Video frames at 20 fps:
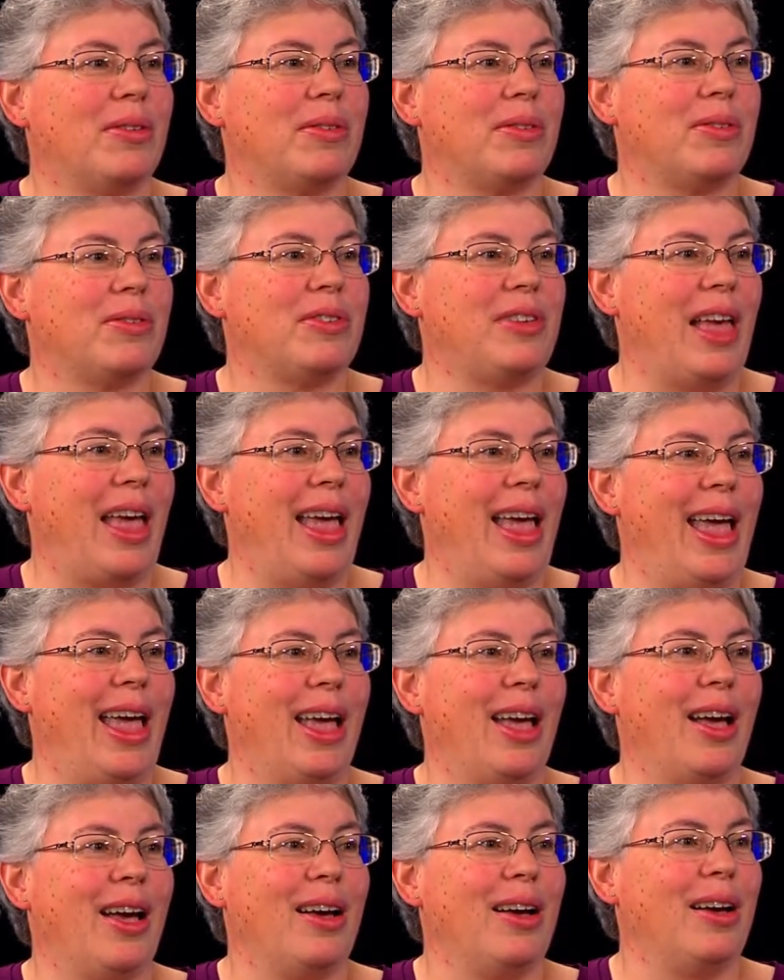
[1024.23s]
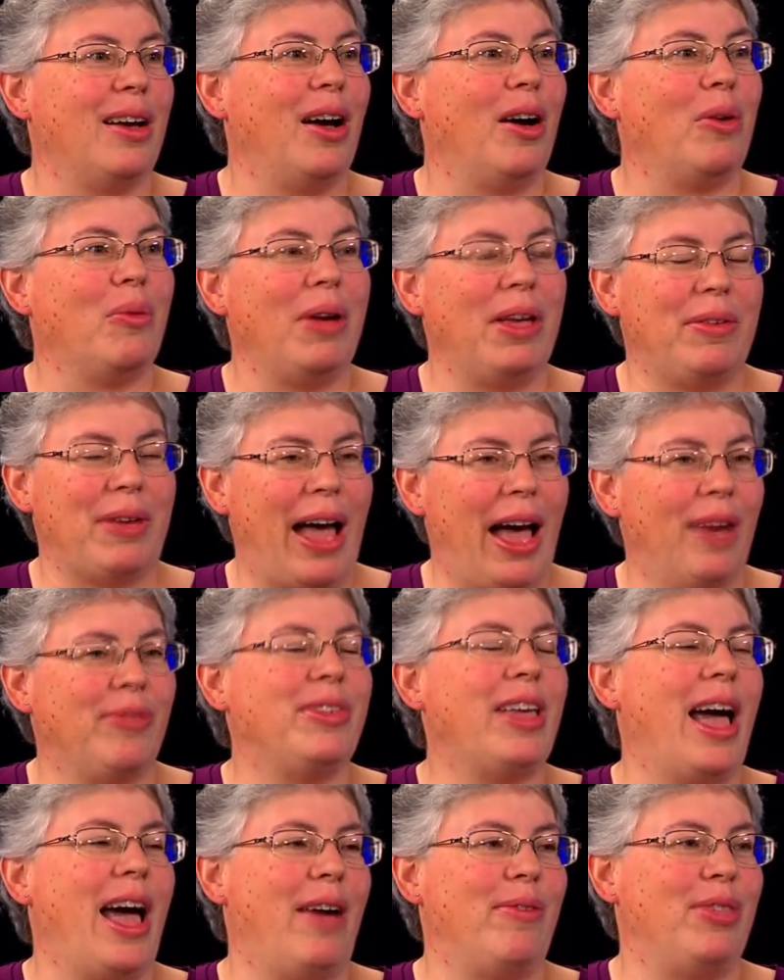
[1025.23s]
saying, oh, we have
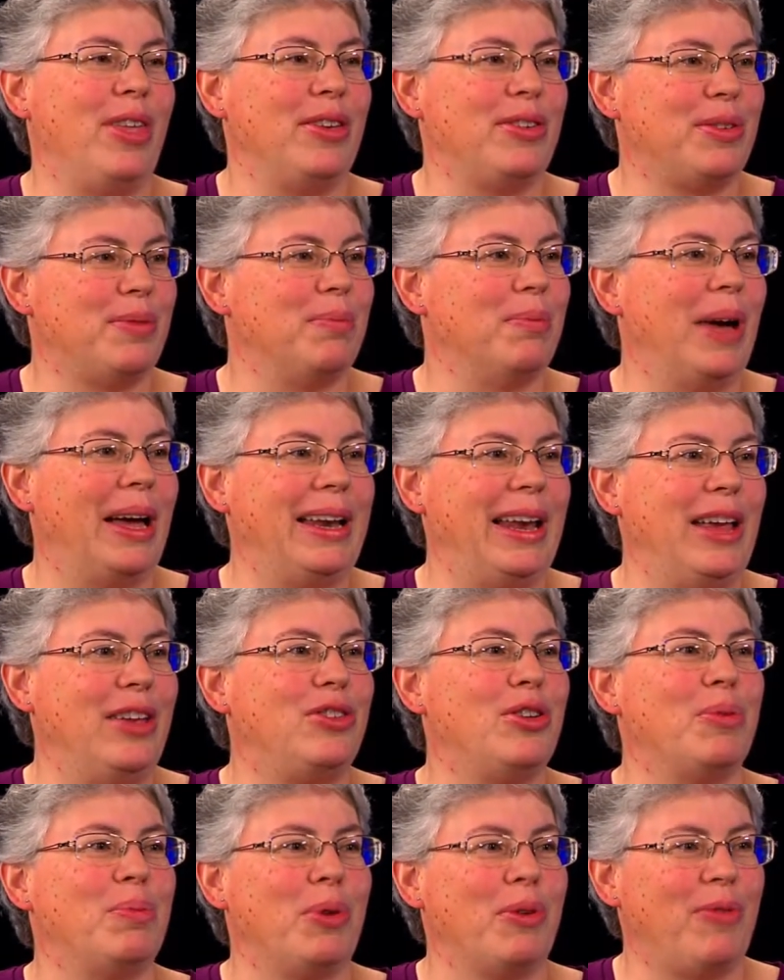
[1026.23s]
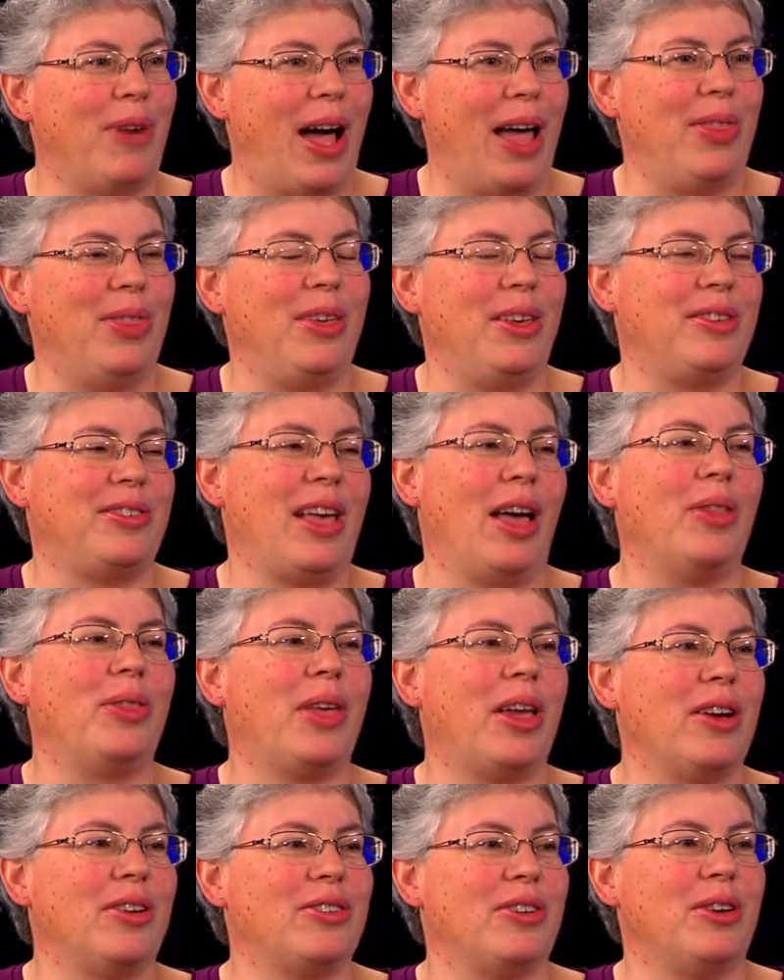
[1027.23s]
to have this money to provide these
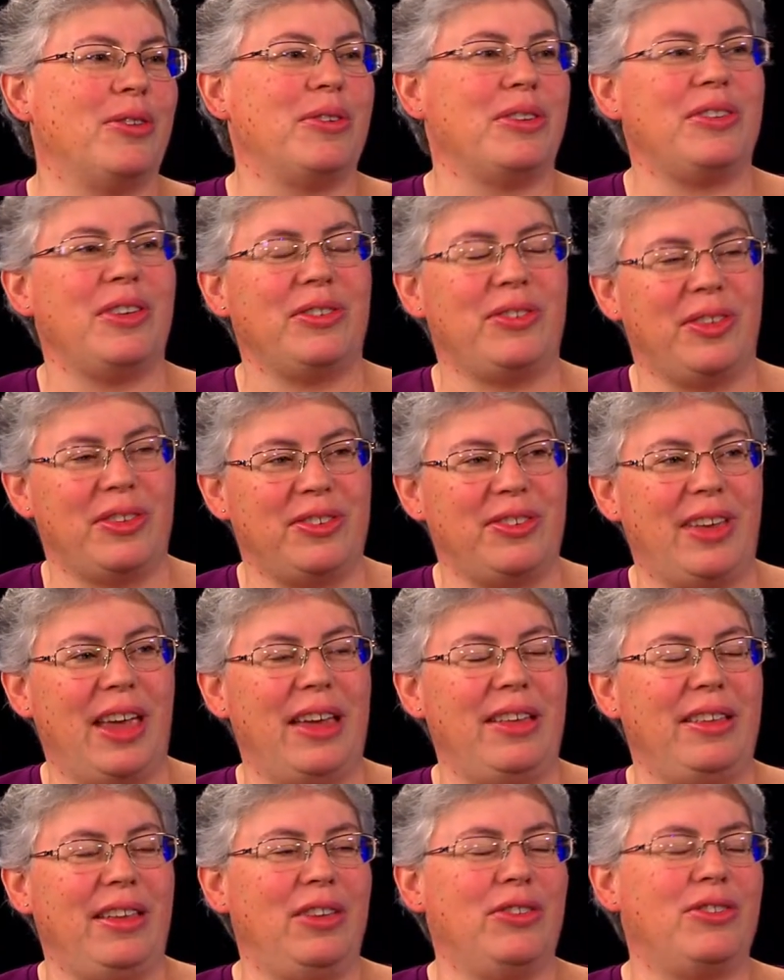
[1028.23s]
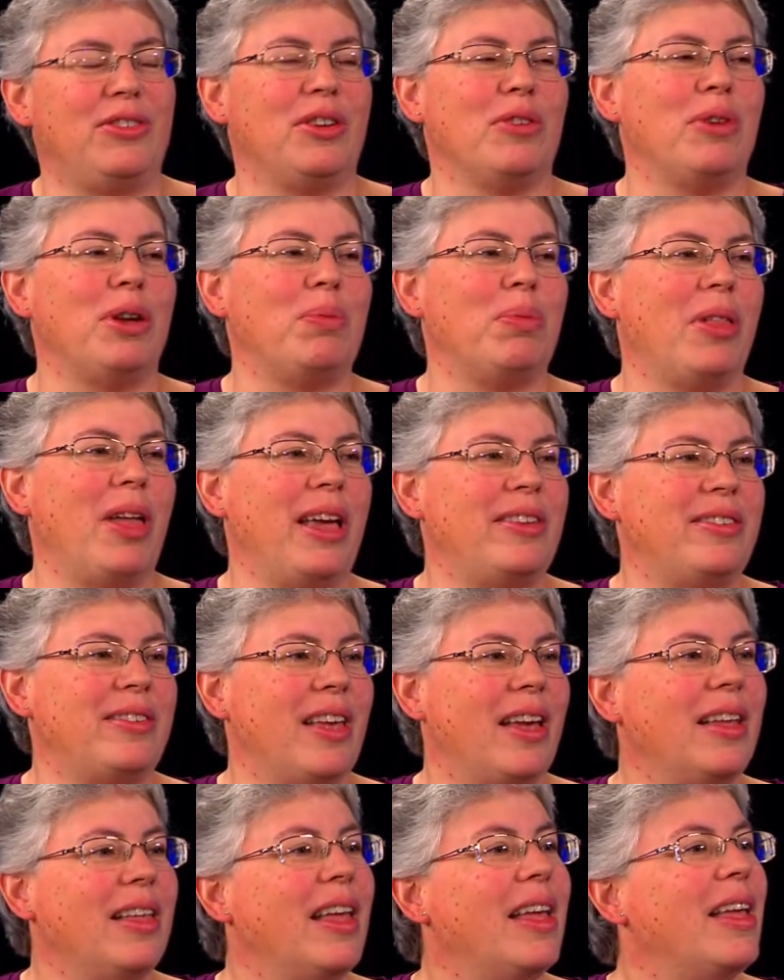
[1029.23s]
healthcare services. The state needs to replace
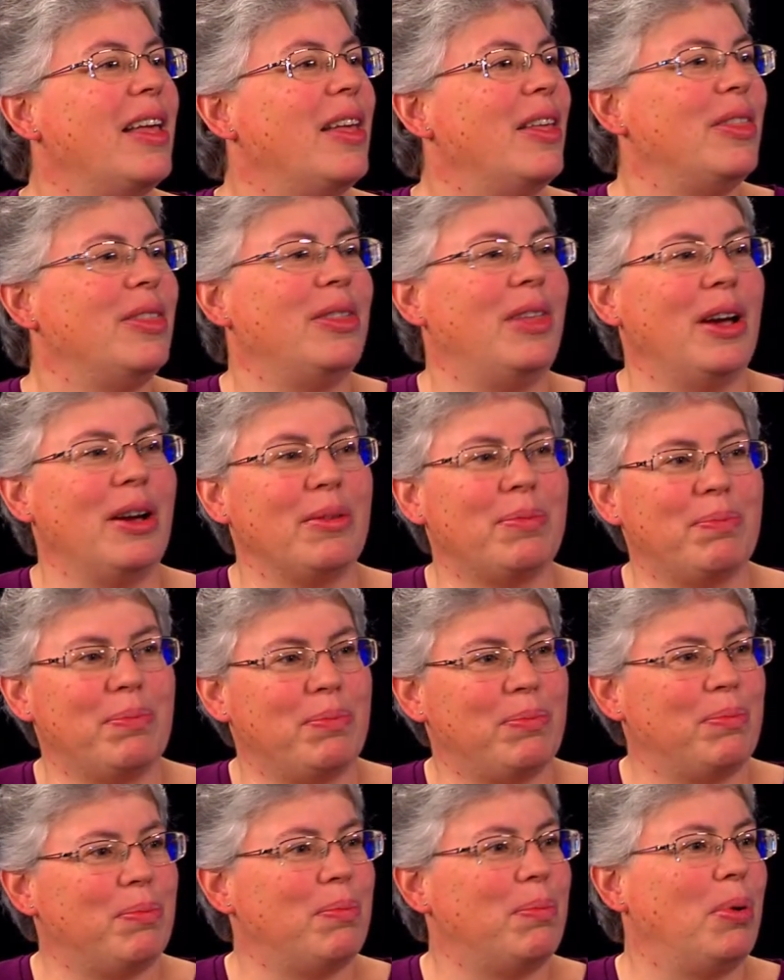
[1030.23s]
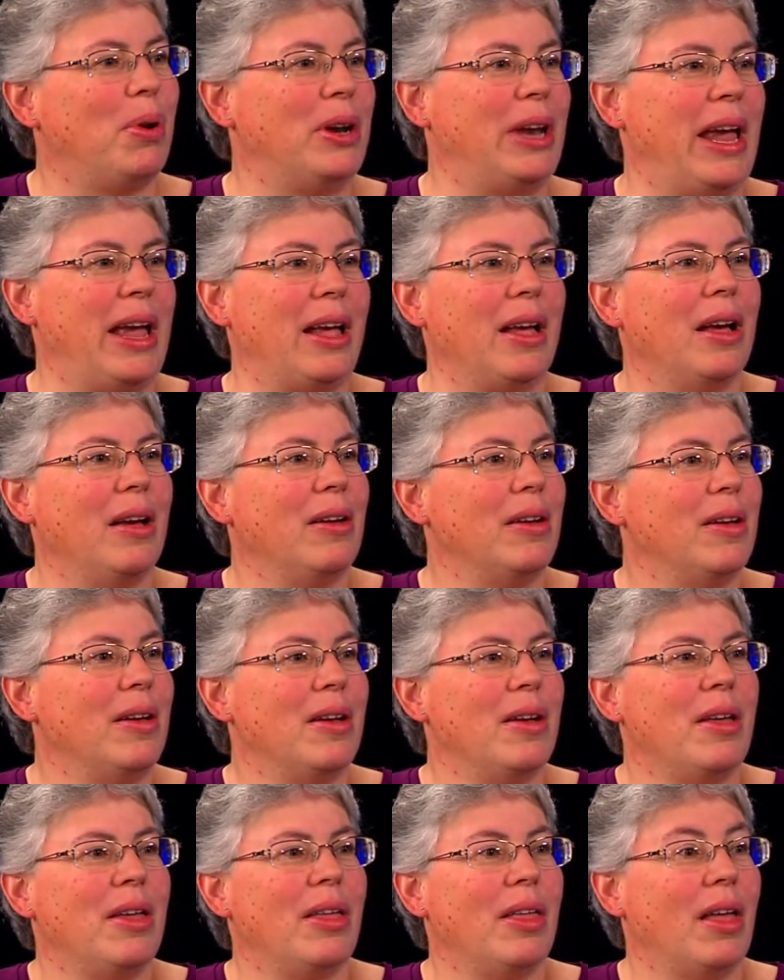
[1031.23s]
it. They're putting
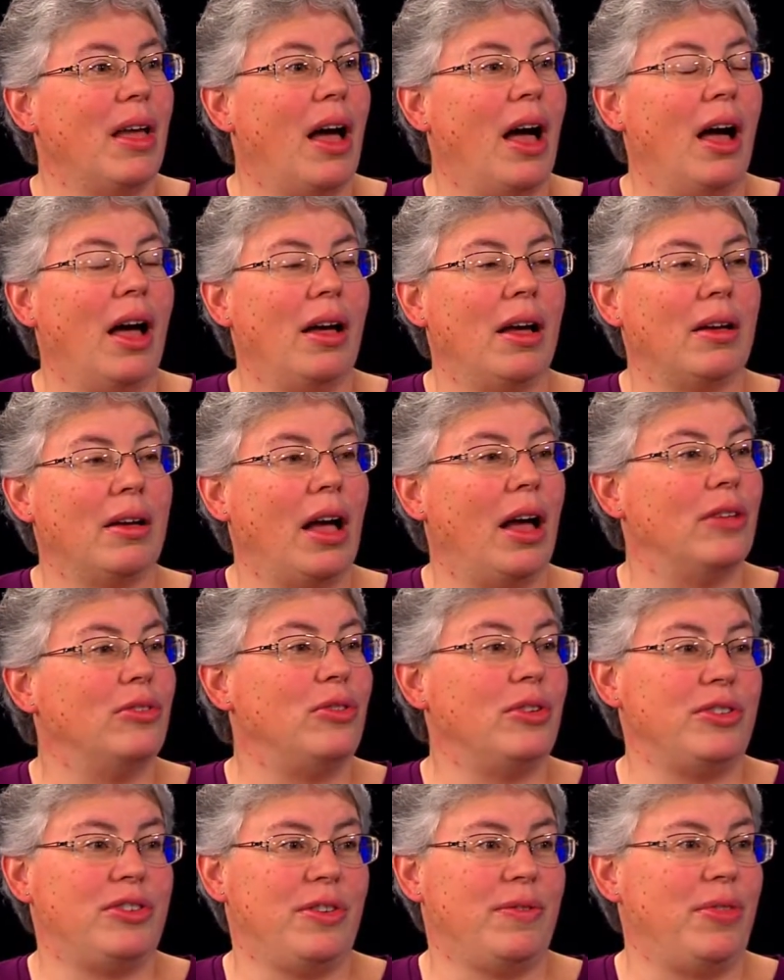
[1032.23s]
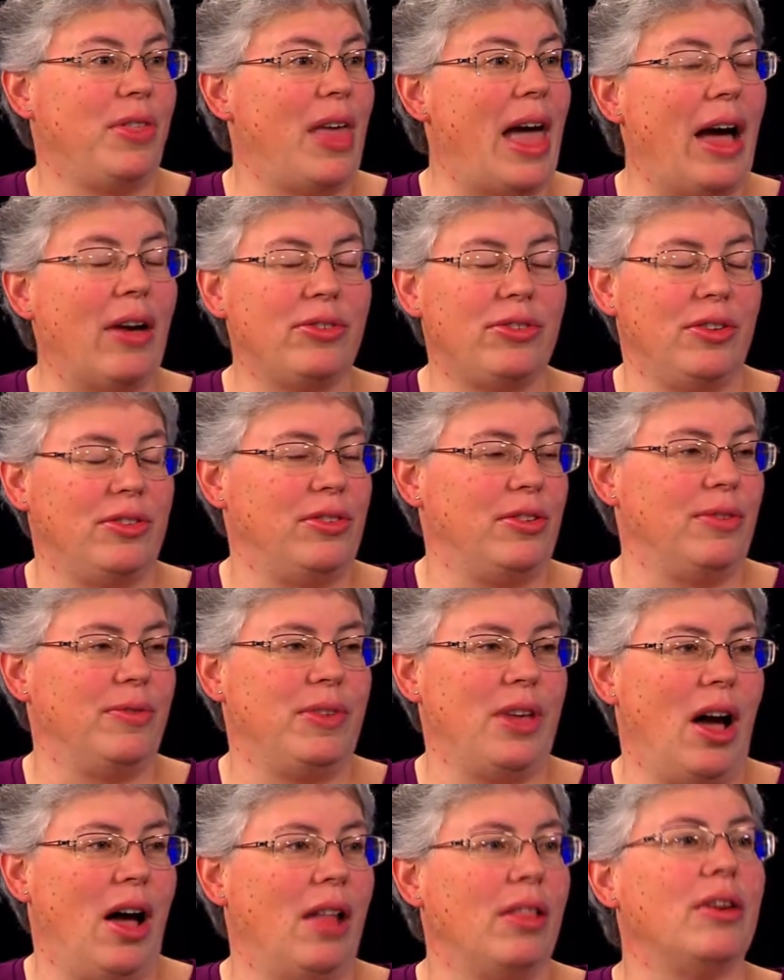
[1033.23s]
hundreds of thousands of
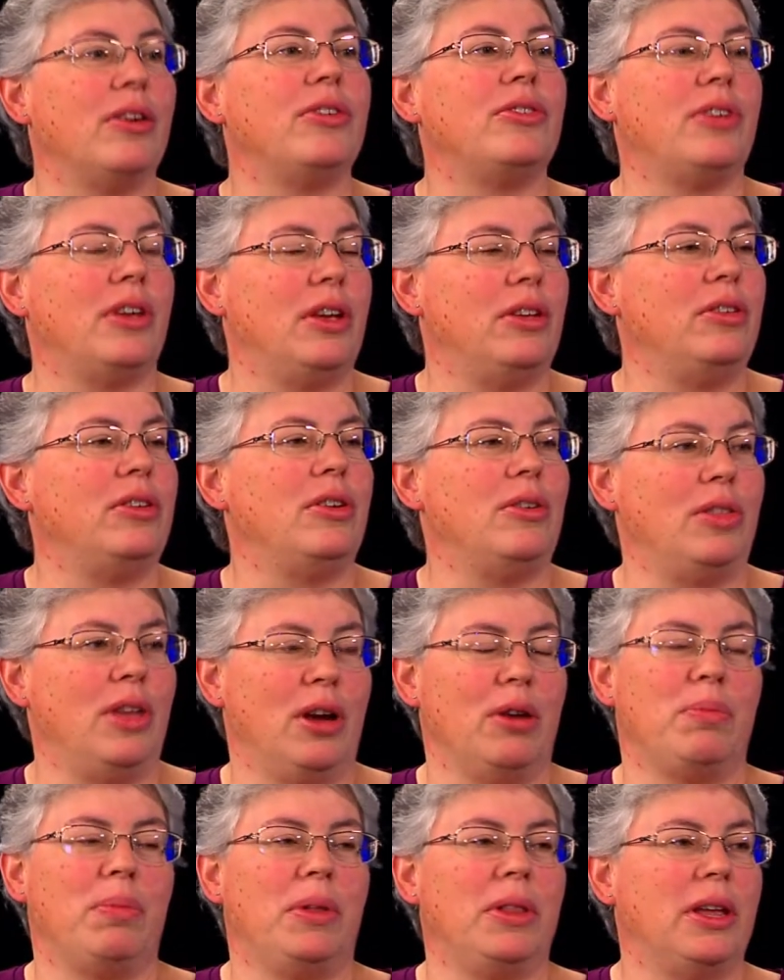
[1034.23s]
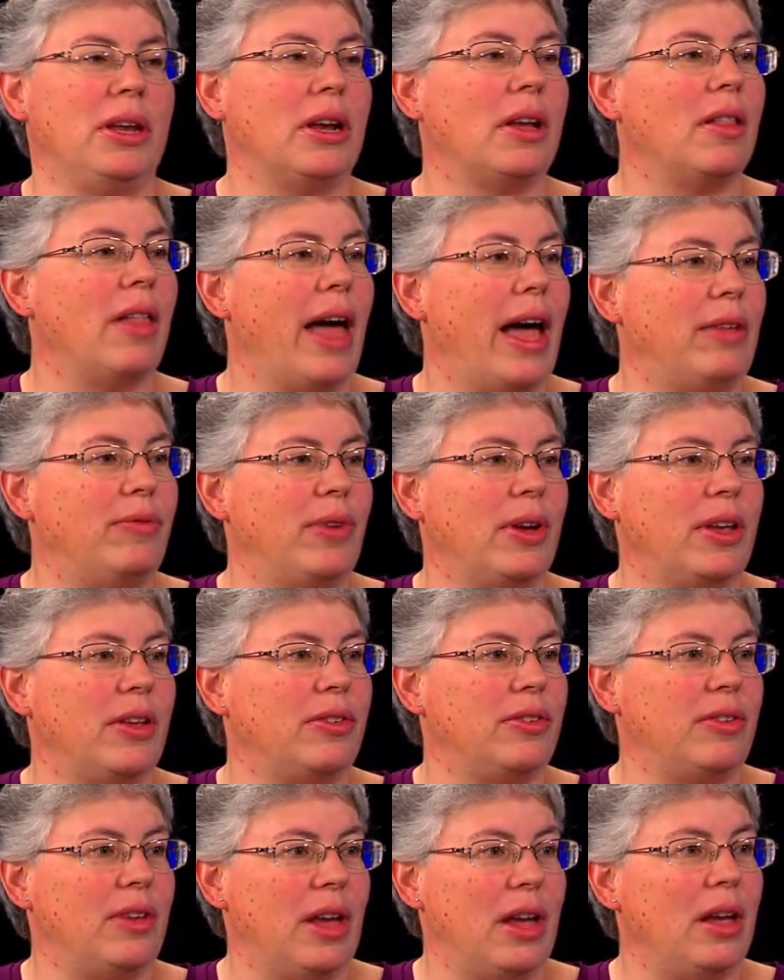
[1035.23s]
dollars into their political
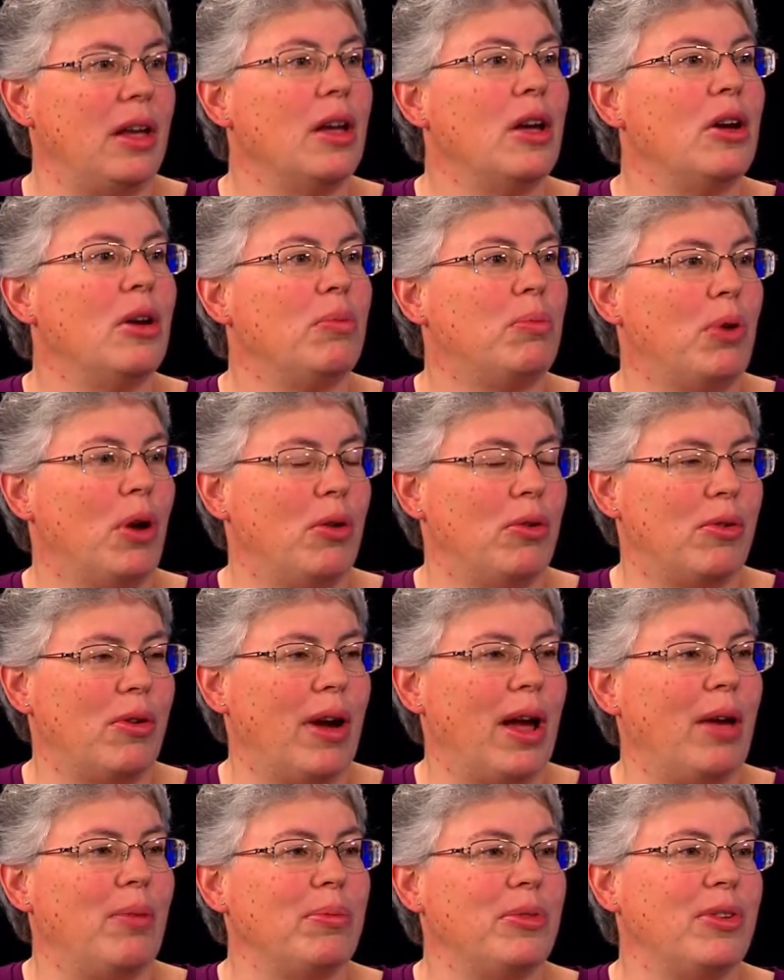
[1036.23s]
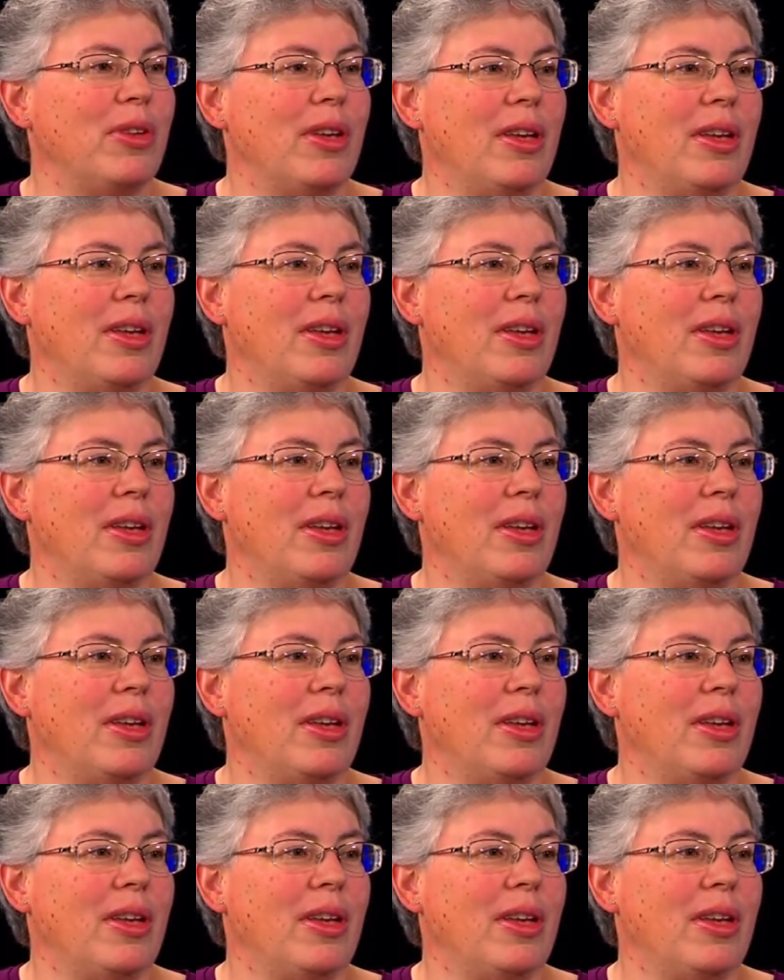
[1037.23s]
advocacy programs